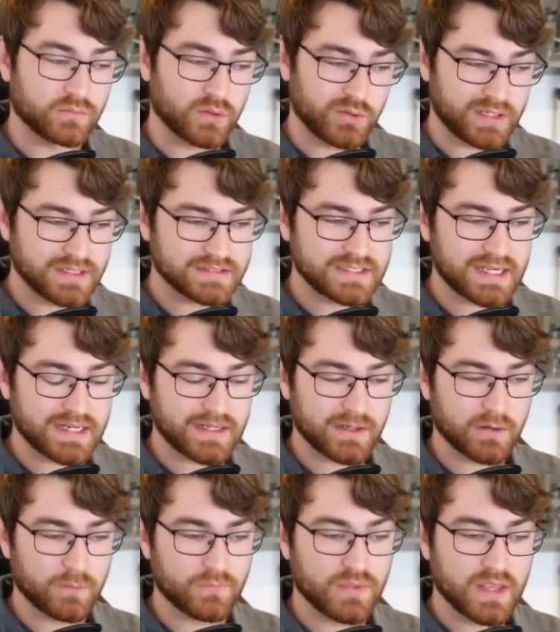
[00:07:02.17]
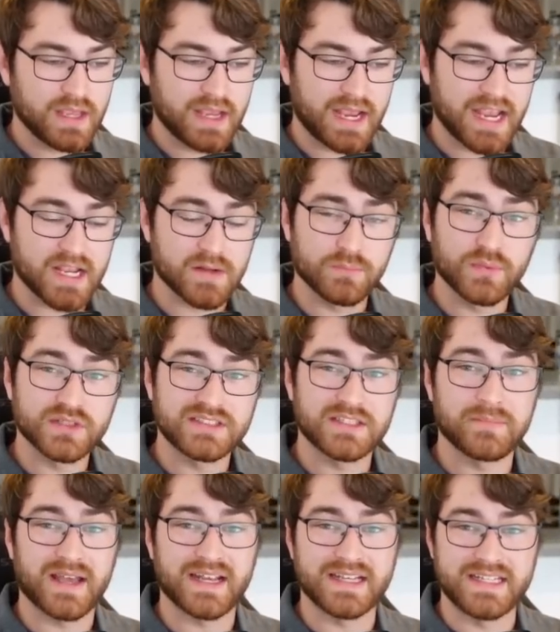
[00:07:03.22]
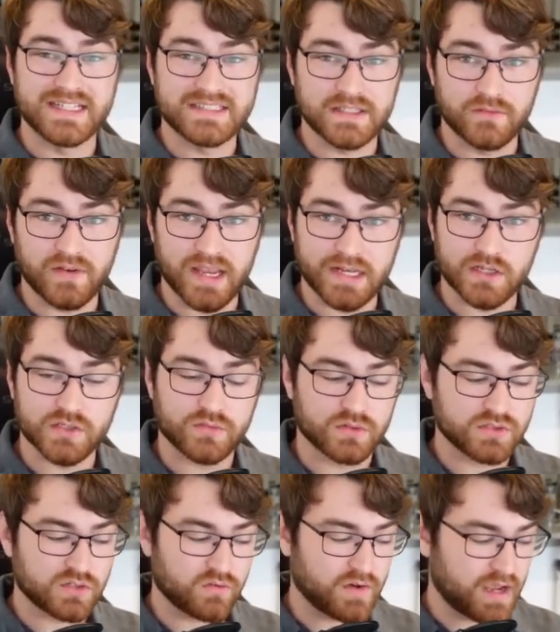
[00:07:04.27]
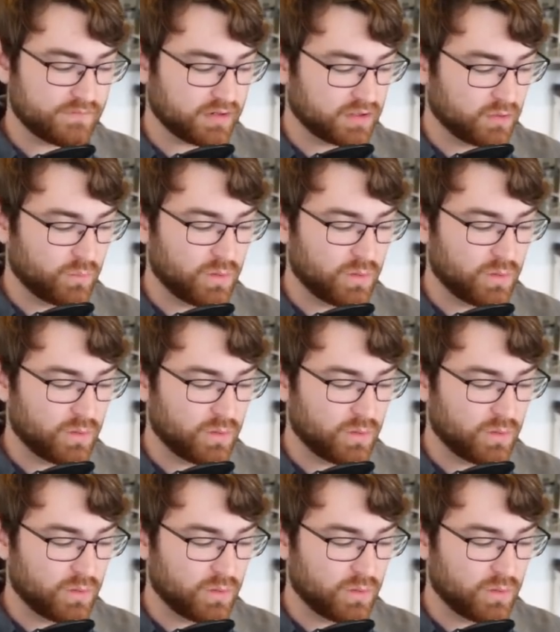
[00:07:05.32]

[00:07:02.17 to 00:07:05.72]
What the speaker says: rodenticide in them and puts them at a disadvantage for surviving in the